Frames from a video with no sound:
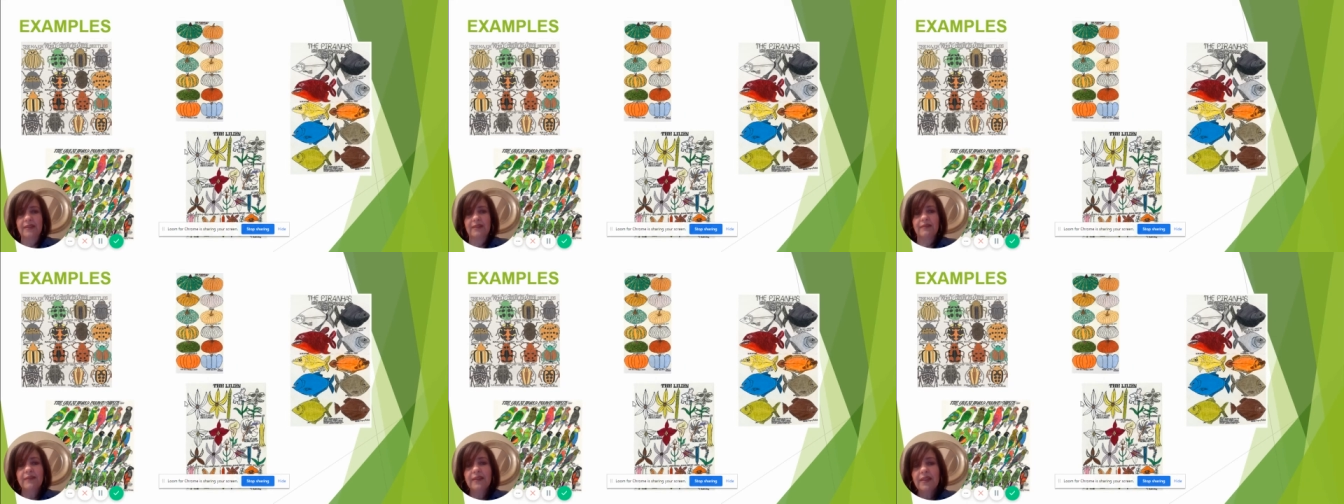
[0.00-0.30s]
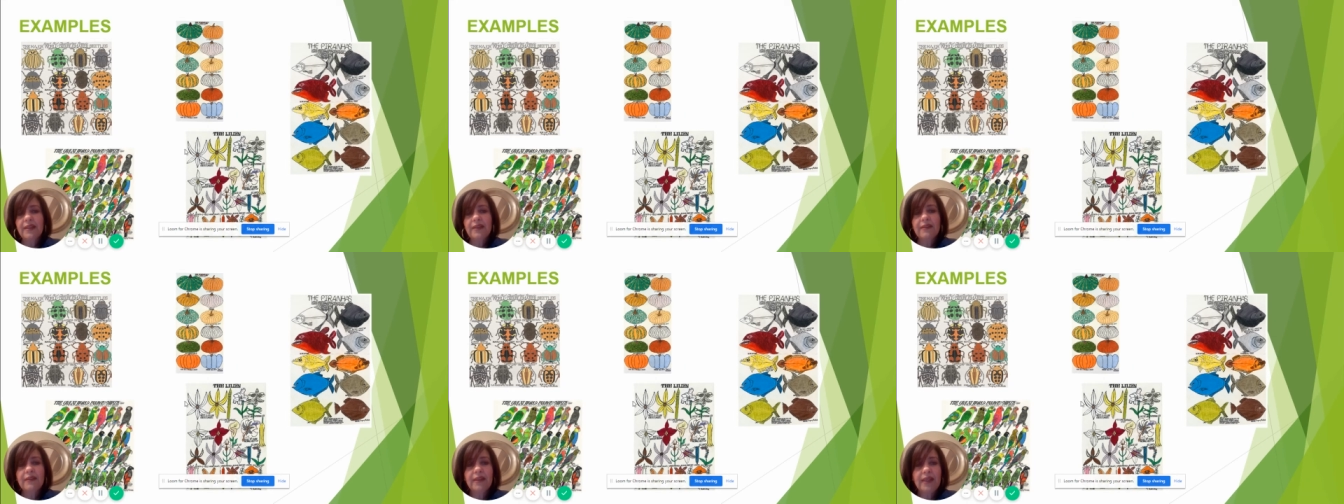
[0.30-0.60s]

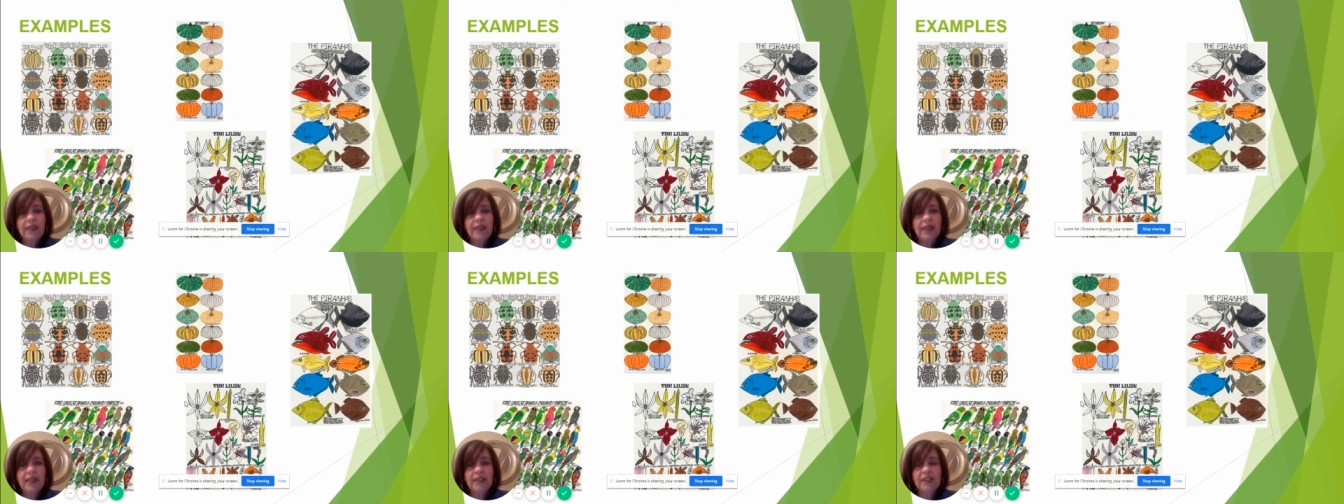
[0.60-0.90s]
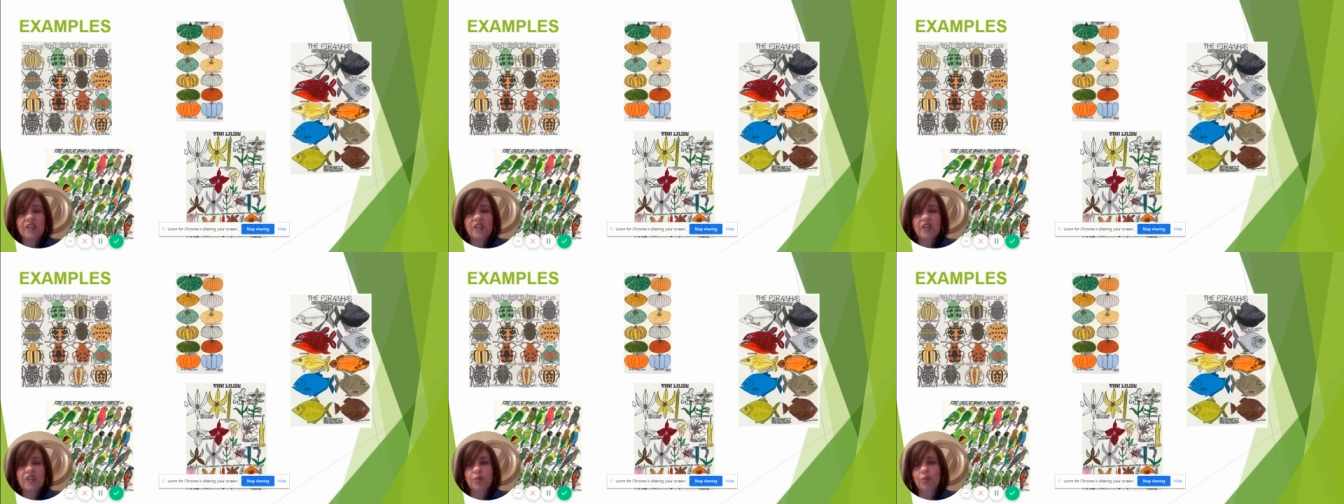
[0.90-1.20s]

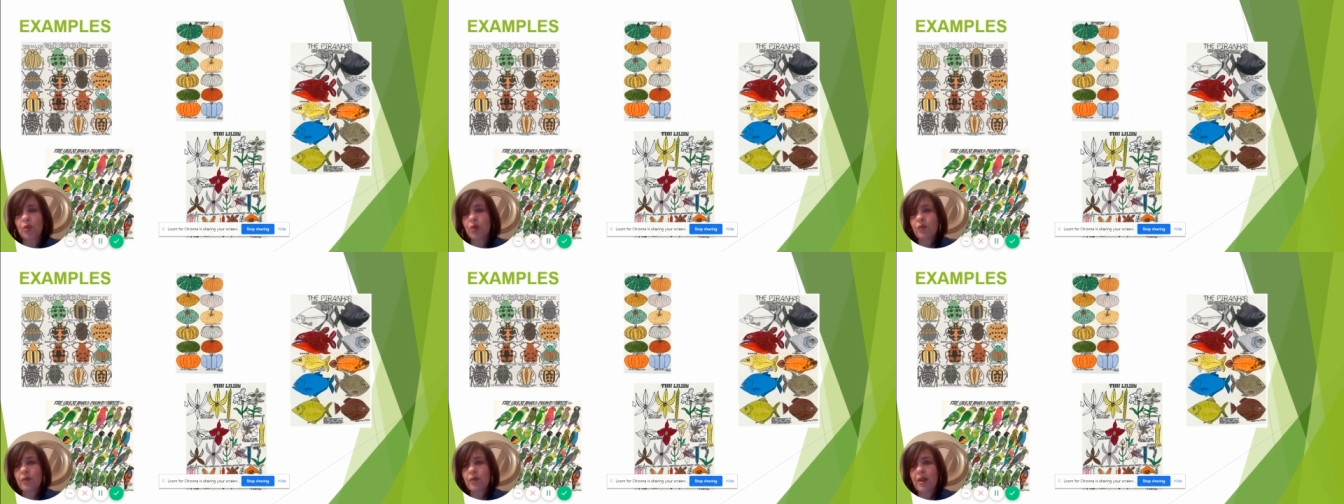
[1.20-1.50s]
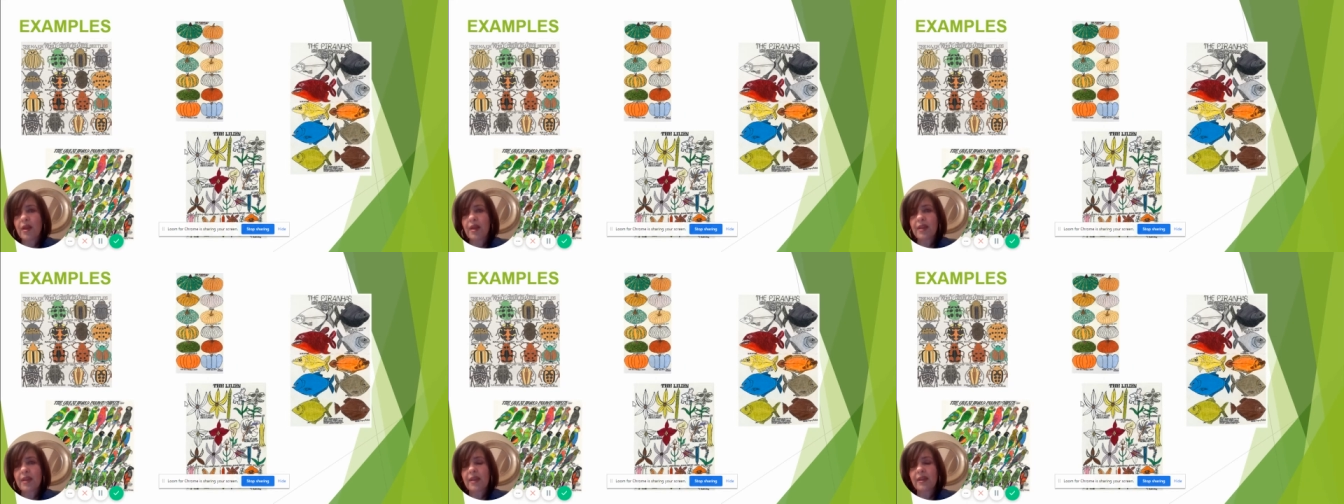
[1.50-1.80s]
lilies,
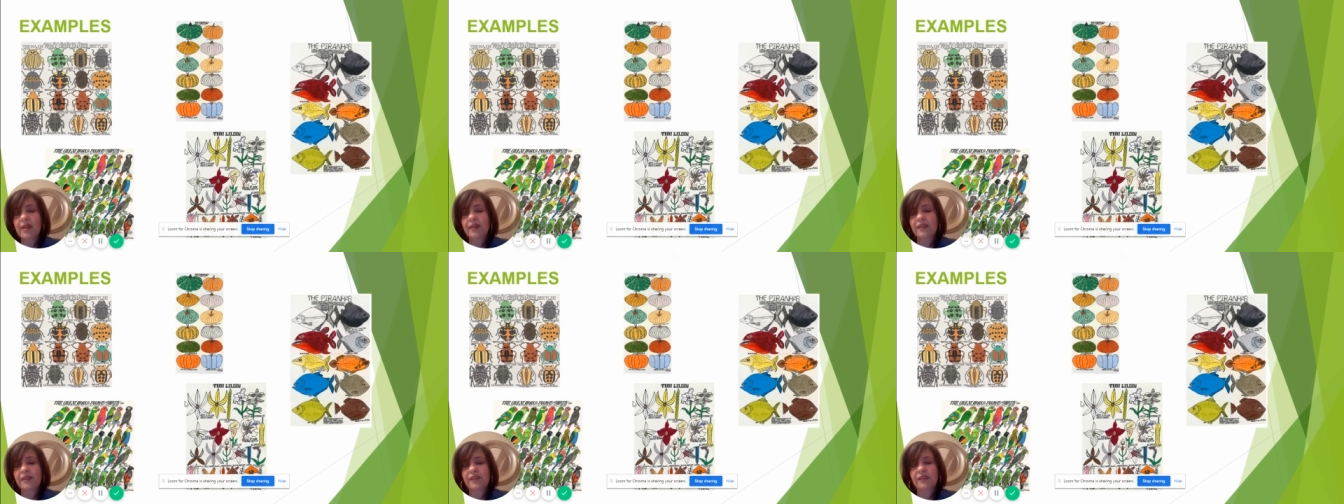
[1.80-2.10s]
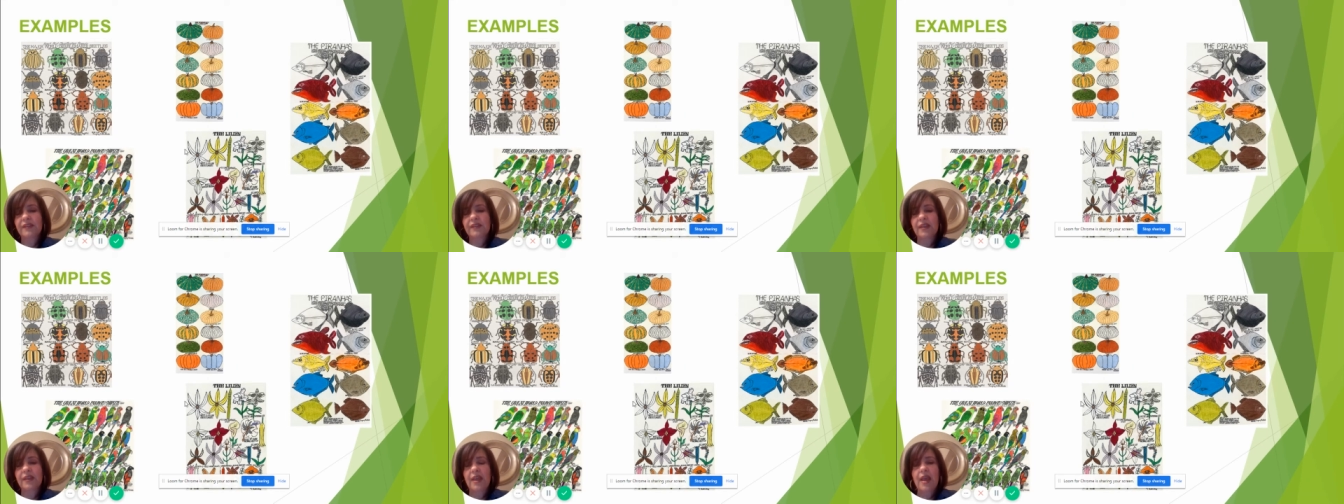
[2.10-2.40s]

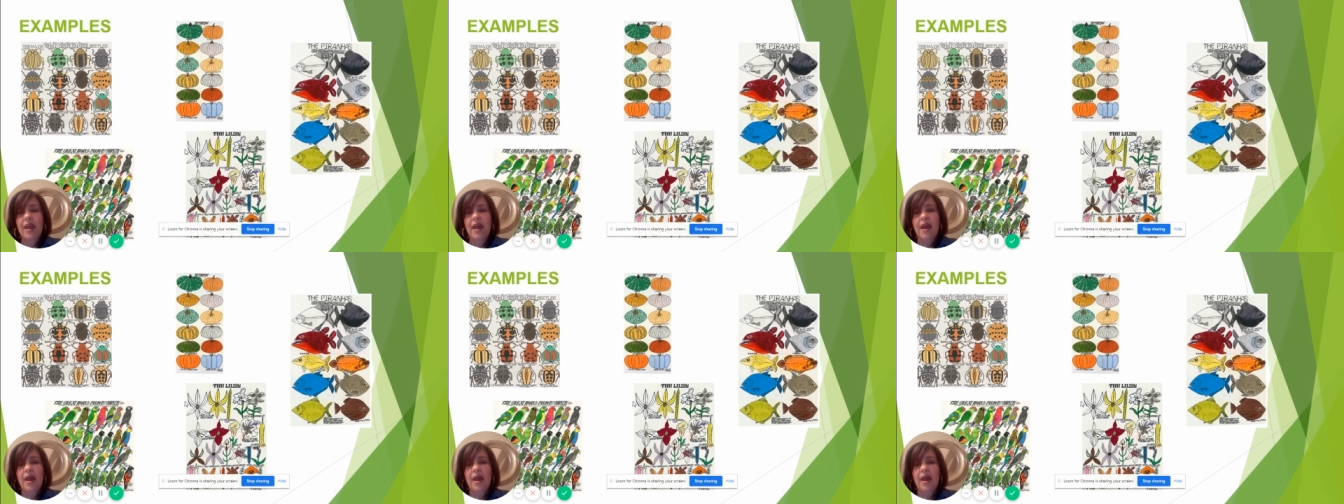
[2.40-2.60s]
piranhas.